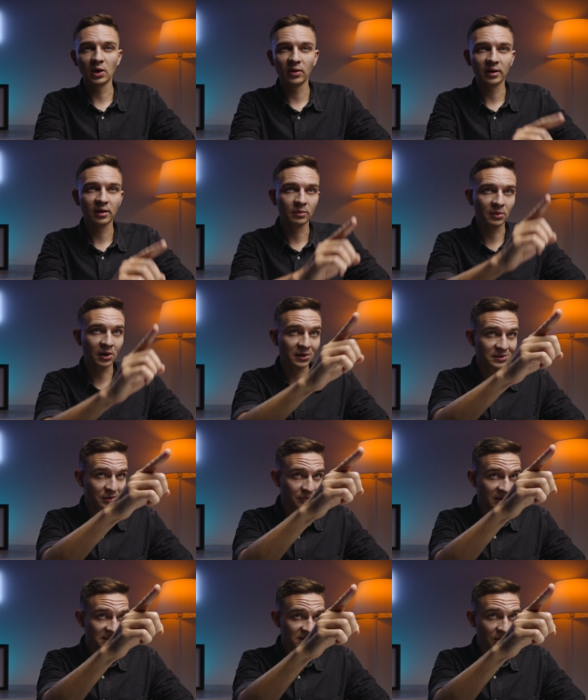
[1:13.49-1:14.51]
I can monitor
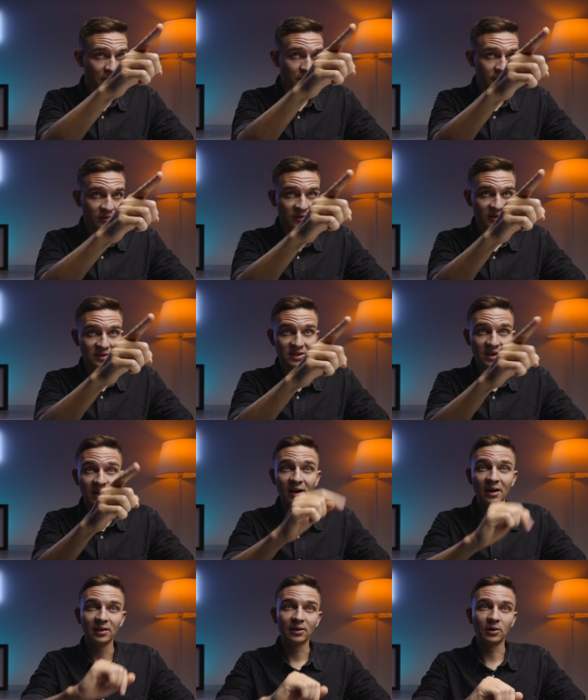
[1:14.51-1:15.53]
myself through this
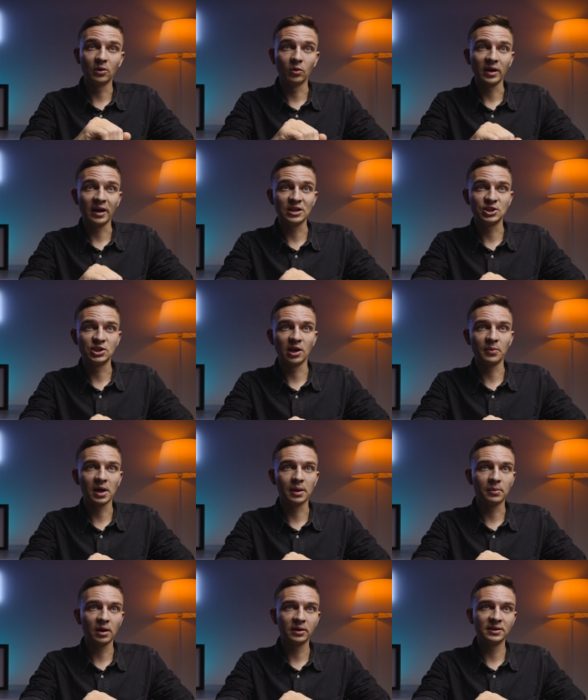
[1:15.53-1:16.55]
little H D M I
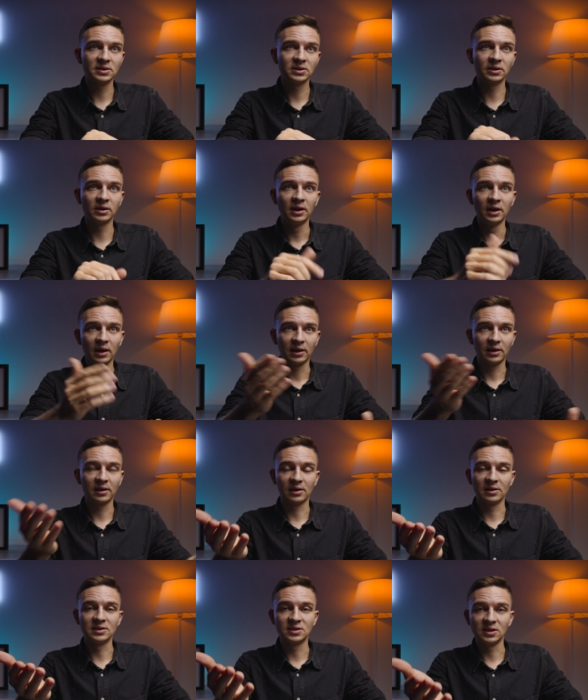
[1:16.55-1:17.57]
monitor and I
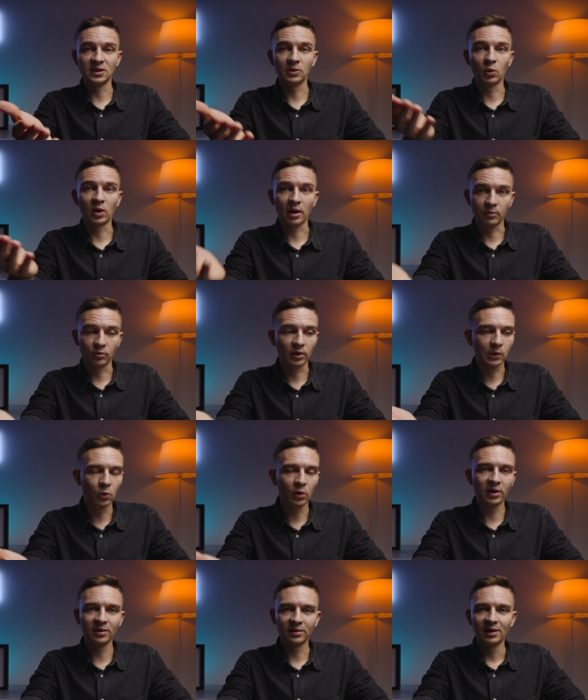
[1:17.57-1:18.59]
can see what I'm
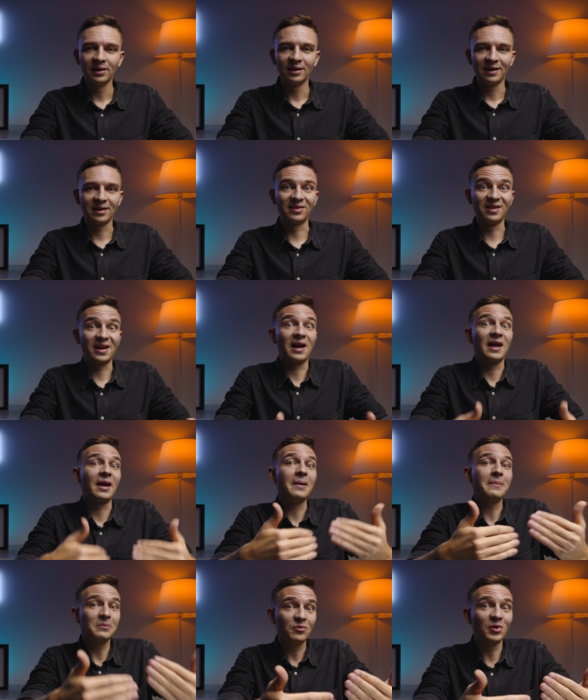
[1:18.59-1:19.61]
recording and that I
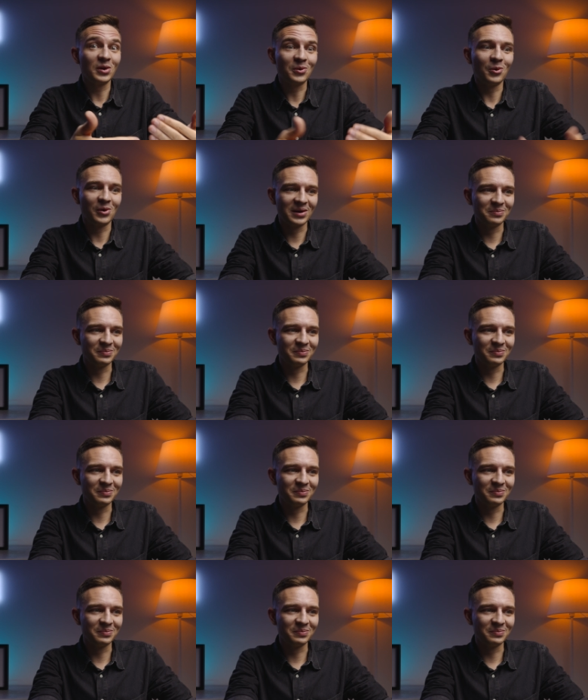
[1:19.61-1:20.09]
am recording,